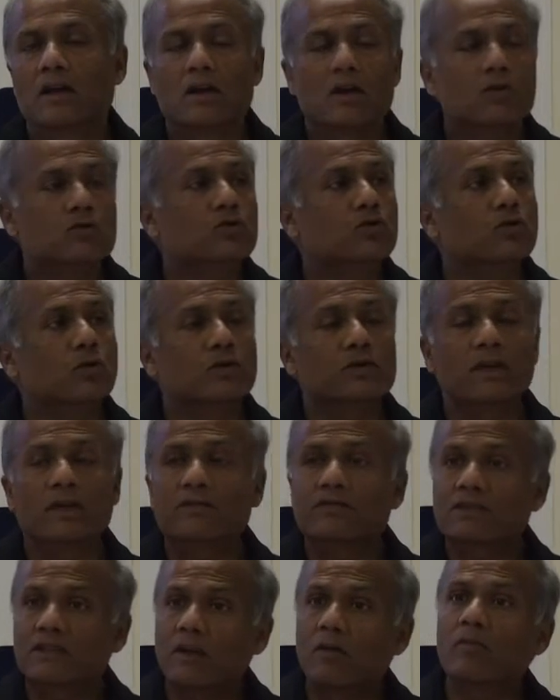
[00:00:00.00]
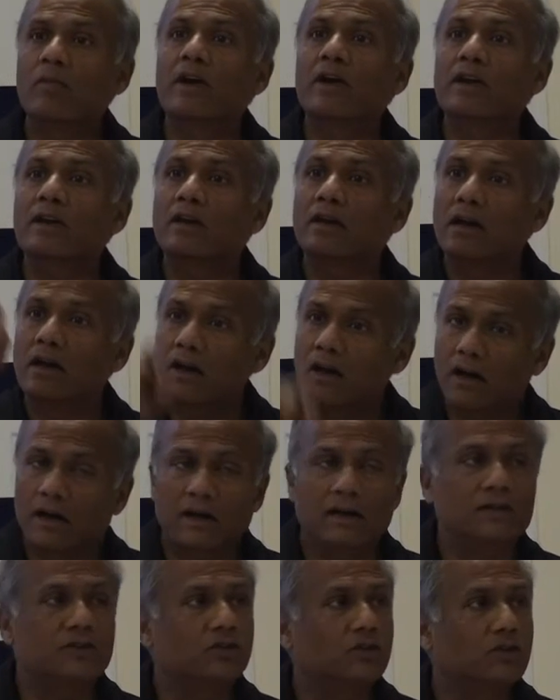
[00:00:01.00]
So if somebody
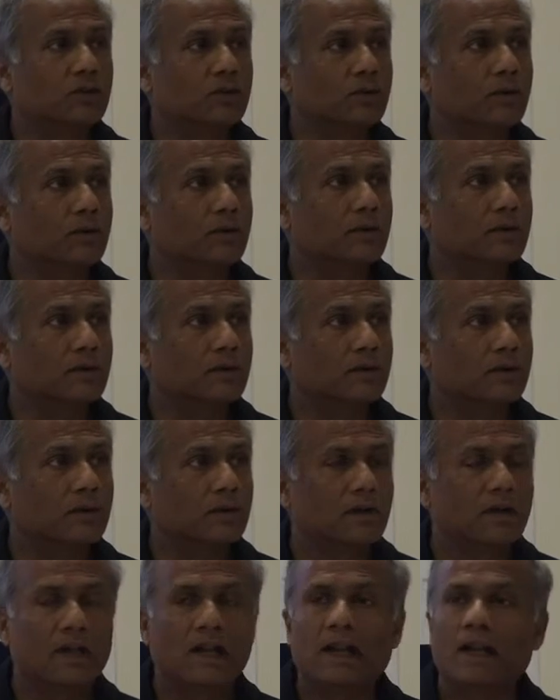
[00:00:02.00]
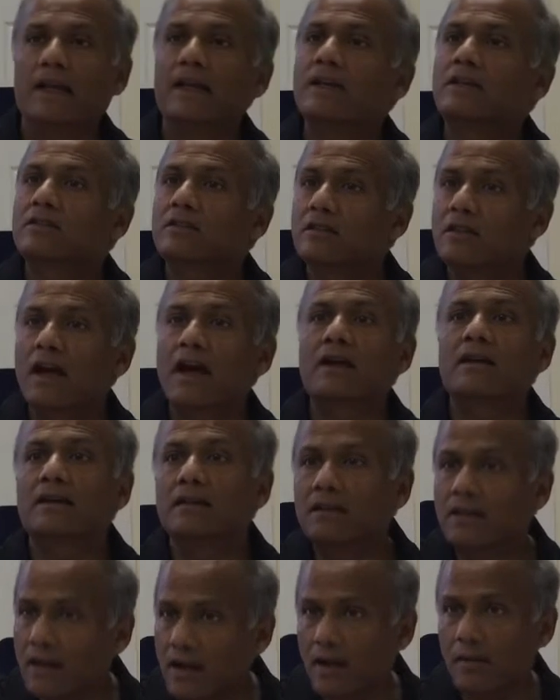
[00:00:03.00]
hurts you, it's not
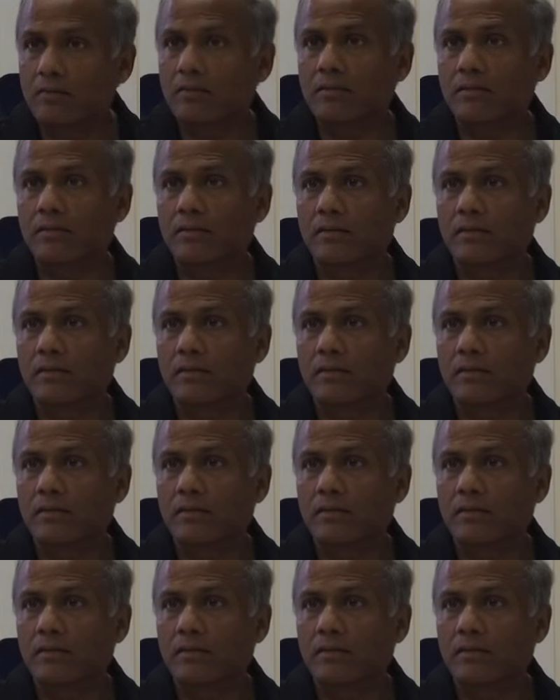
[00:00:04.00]
them.